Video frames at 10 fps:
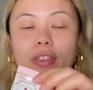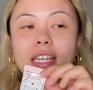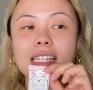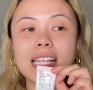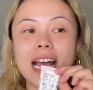
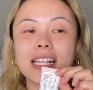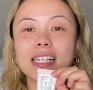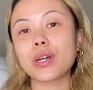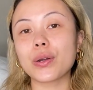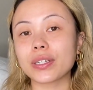This has a
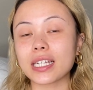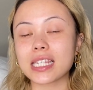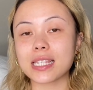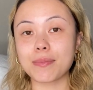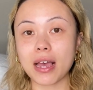coconut
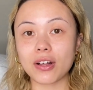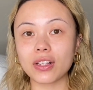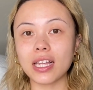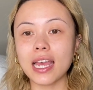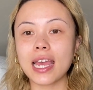
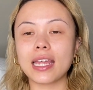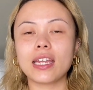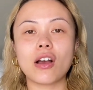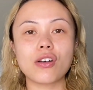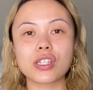smell and
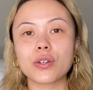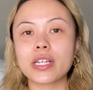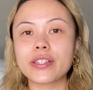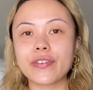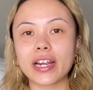it also
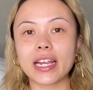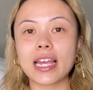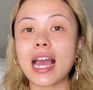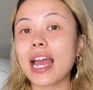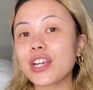is very
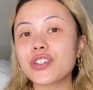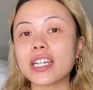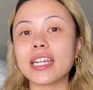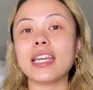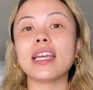
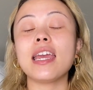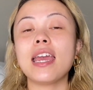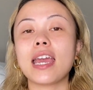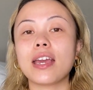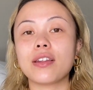hydrating
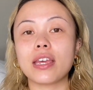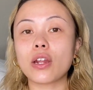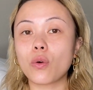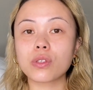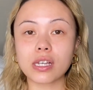and it
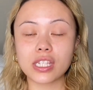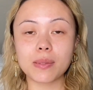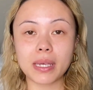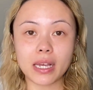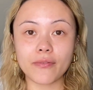holds onto the
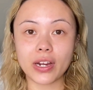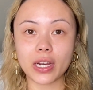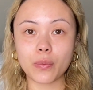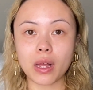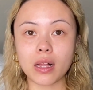makeup very
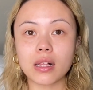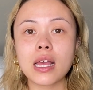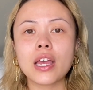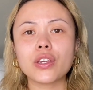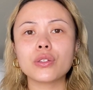well.
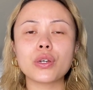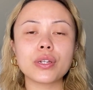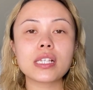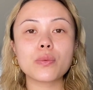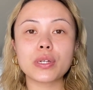You'll
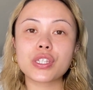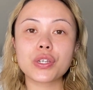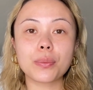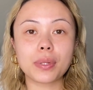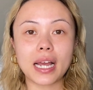notice that once you
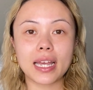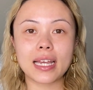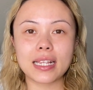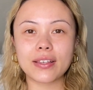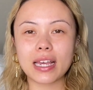apply
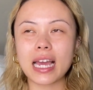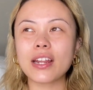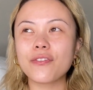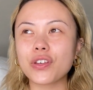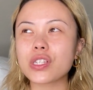it, it kind
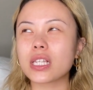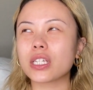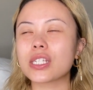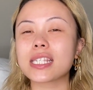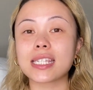of feels a
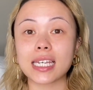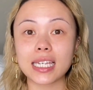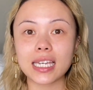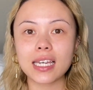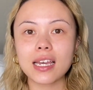little
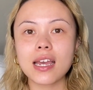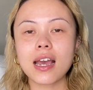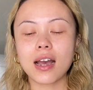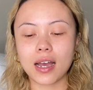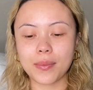sticky
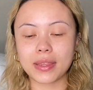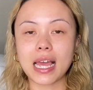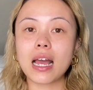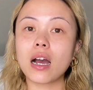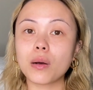and
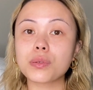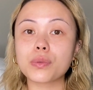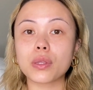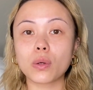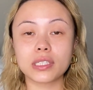that helps
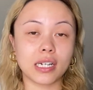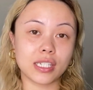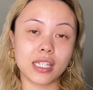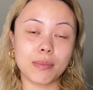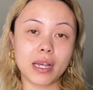with holding
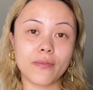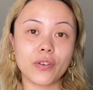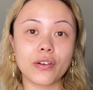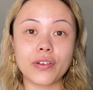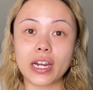onto the makeup
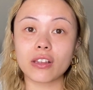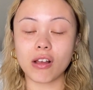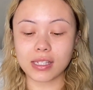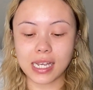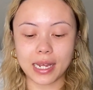for a very
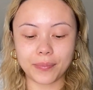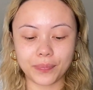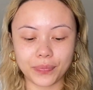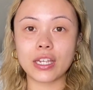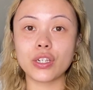long time.
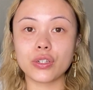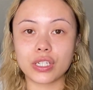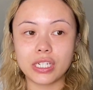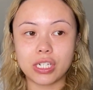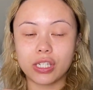I
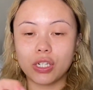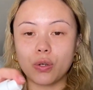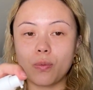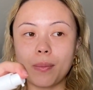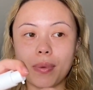usually just do
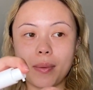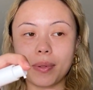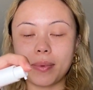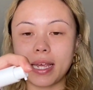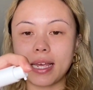one pump in
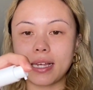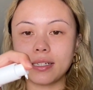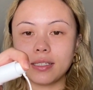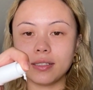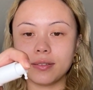my hand.